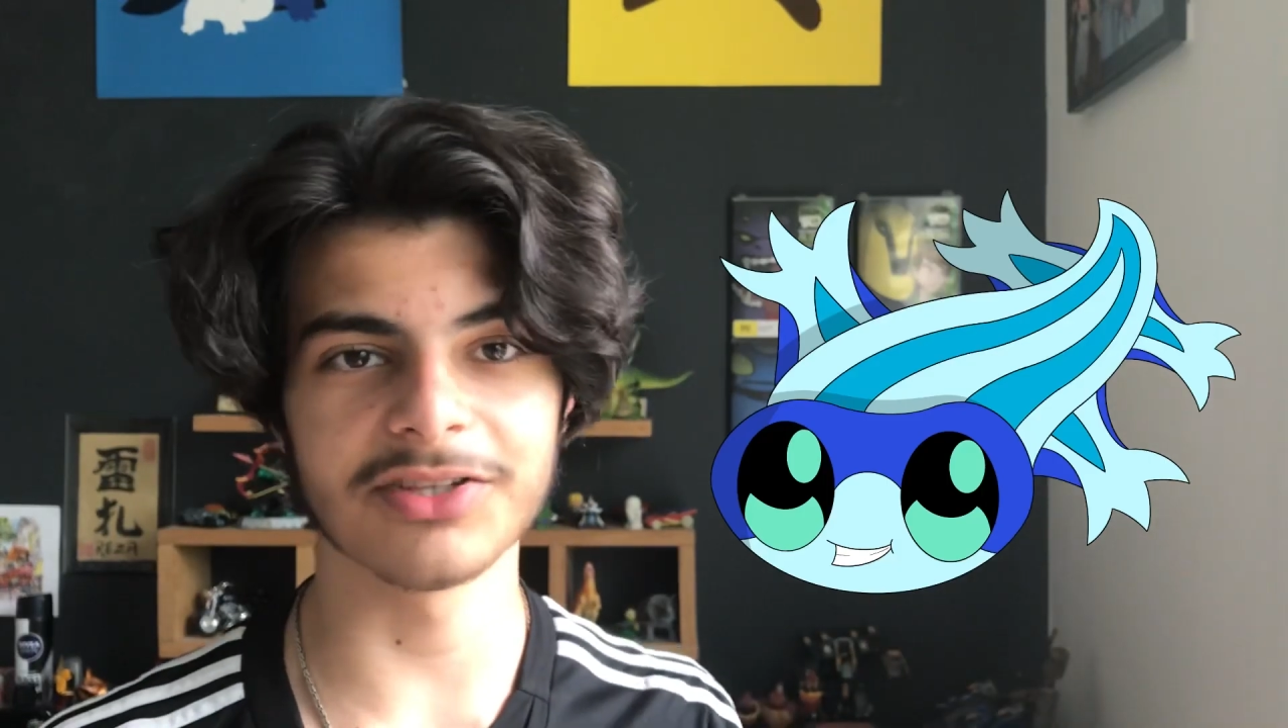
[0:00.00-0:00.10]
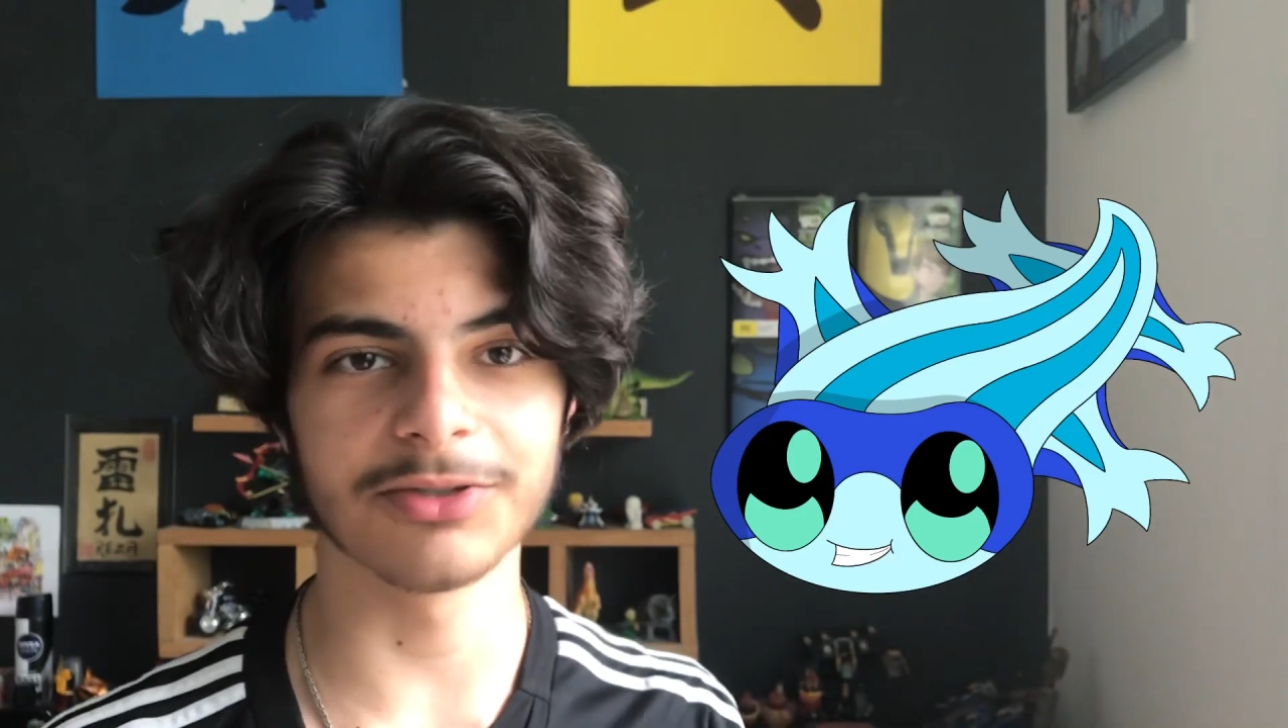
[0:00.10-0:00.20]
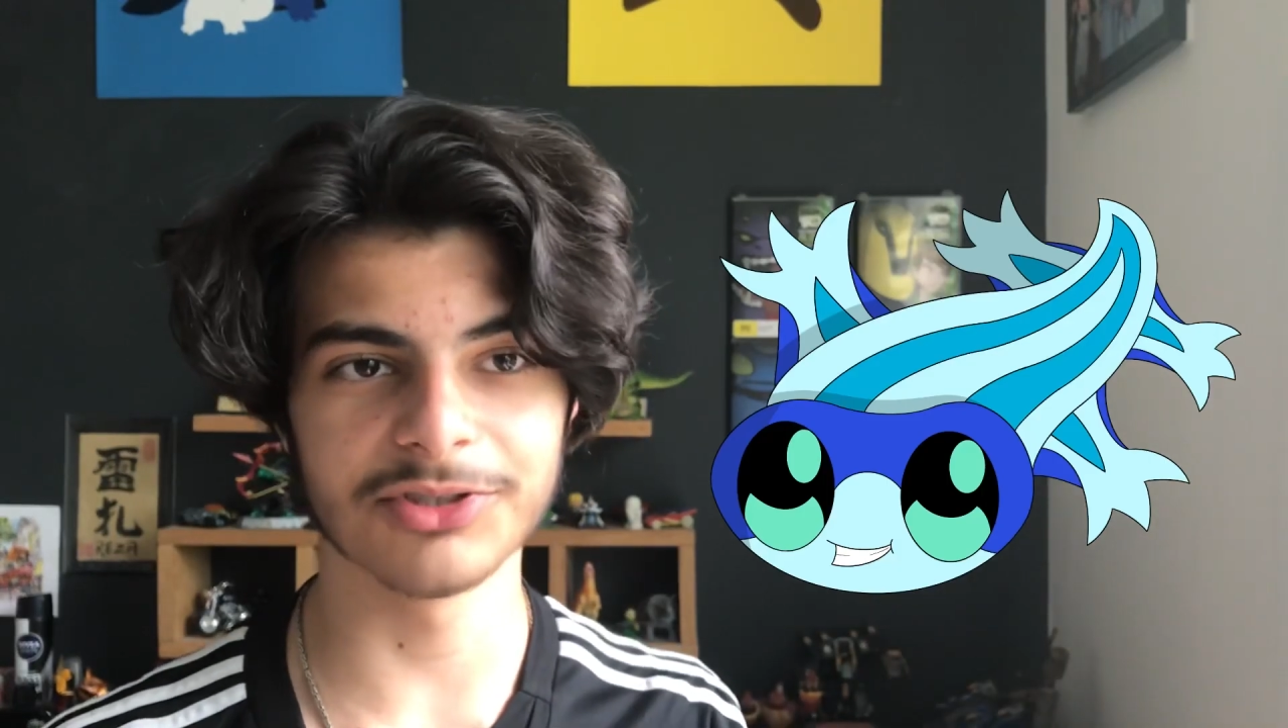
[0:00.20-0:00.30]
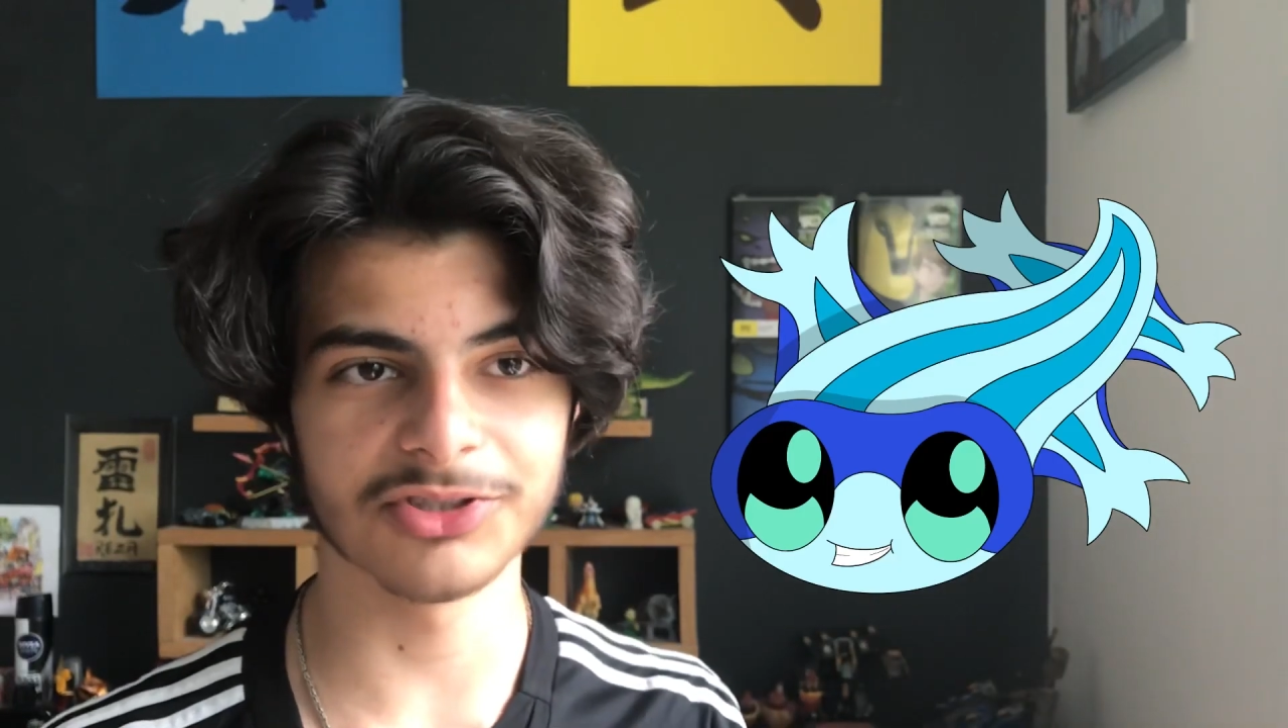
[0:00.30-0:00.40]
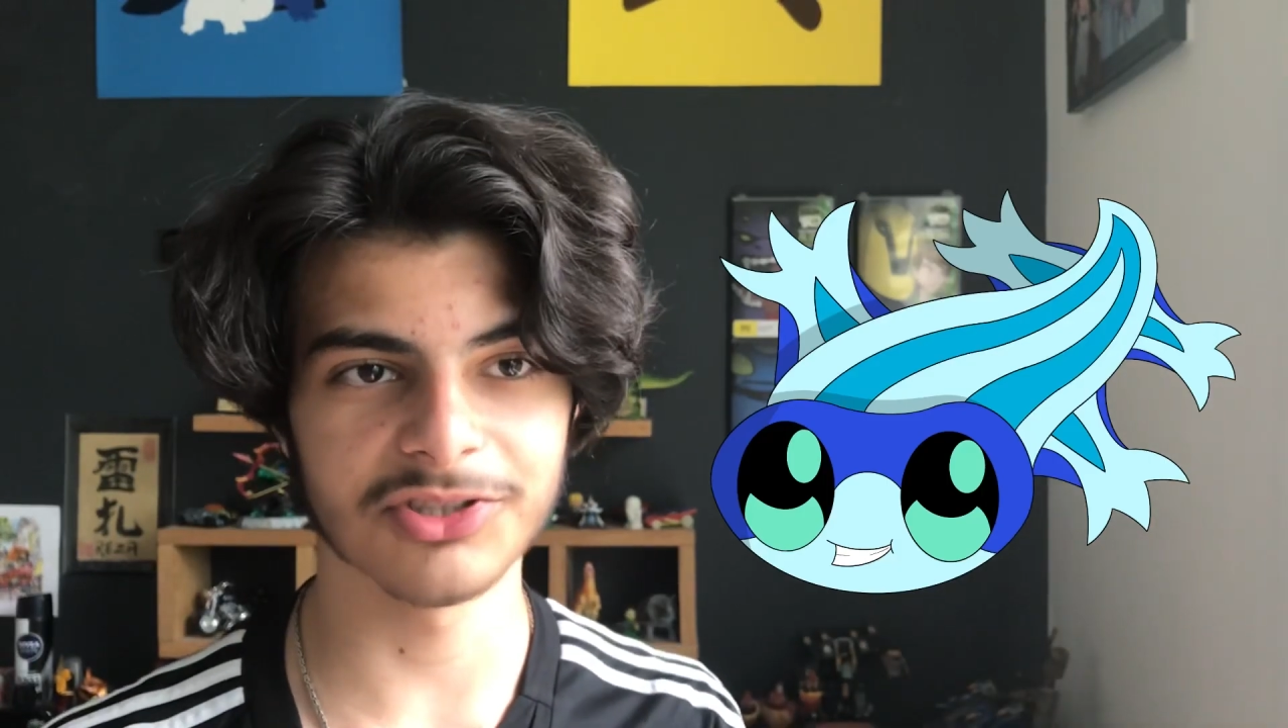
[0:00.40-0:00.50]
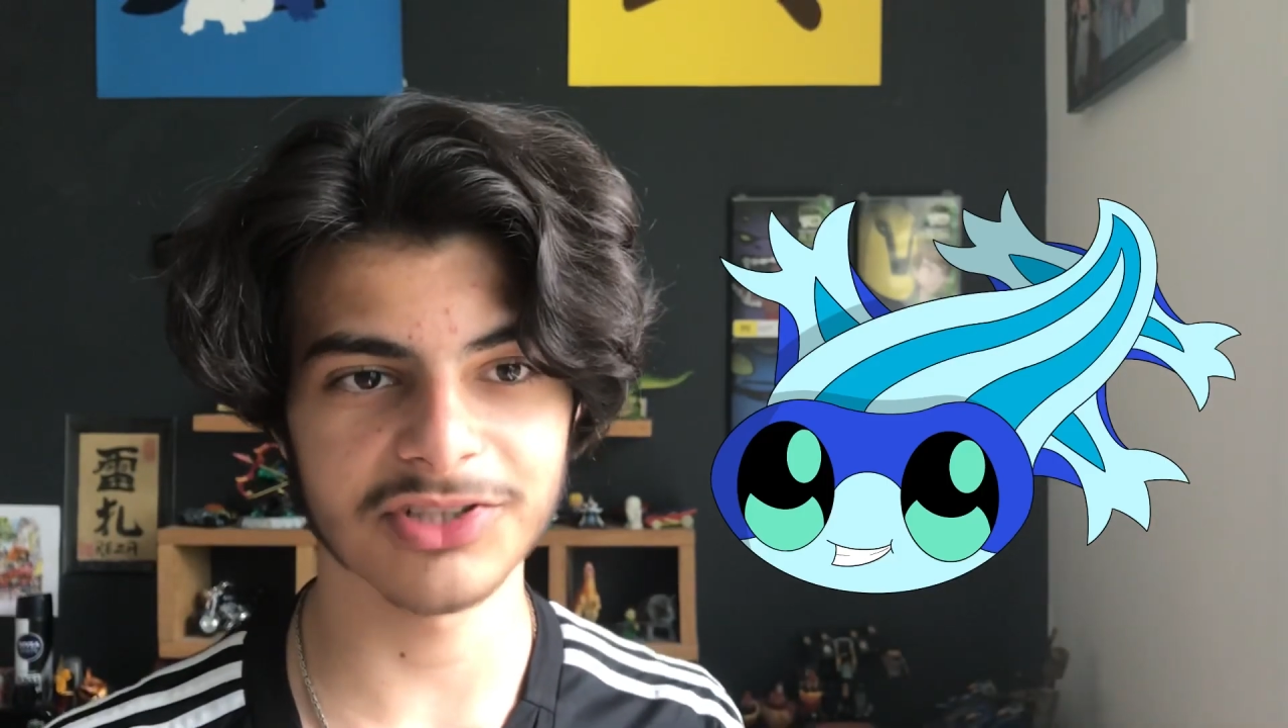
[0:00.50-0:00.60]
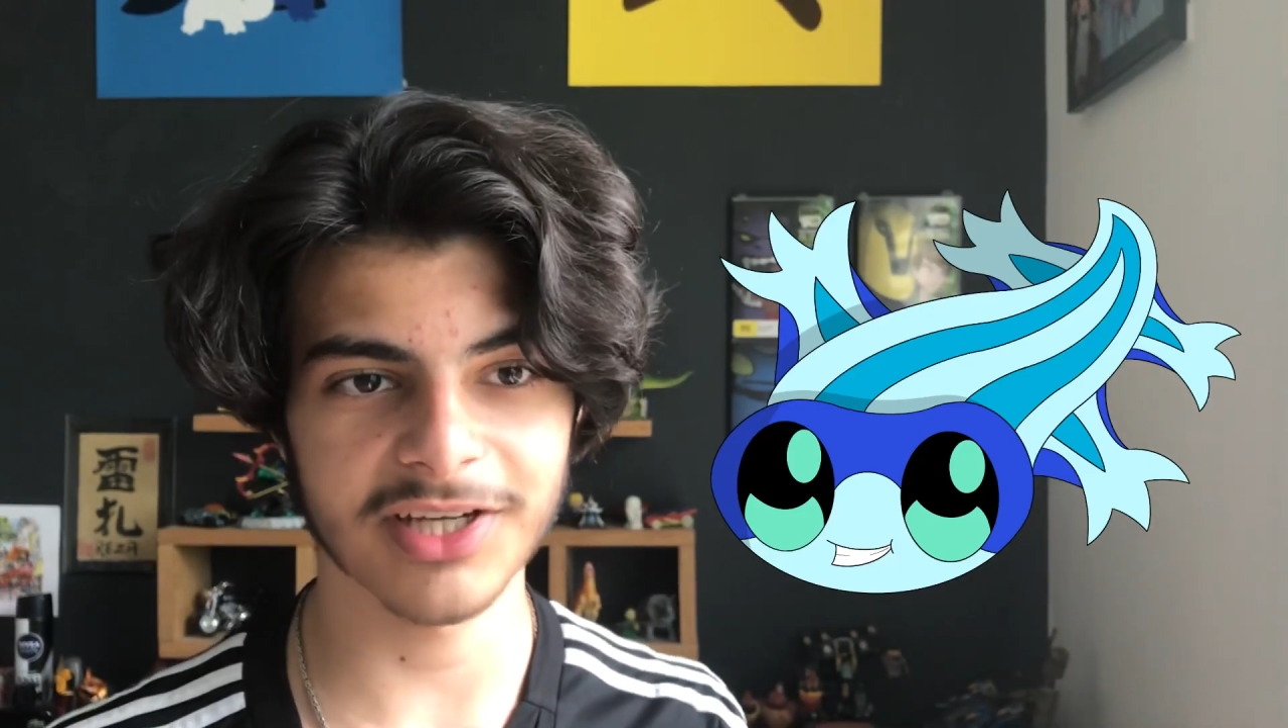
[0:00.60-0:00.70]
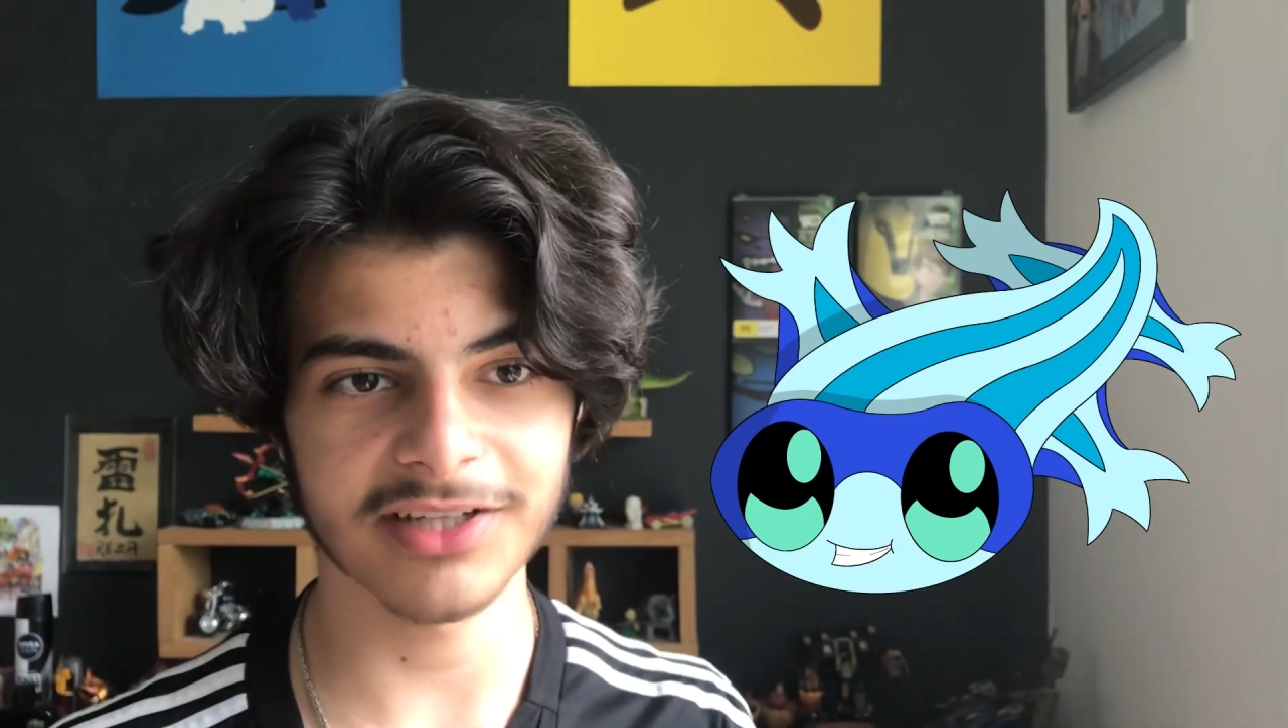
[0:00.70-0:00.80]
the original design,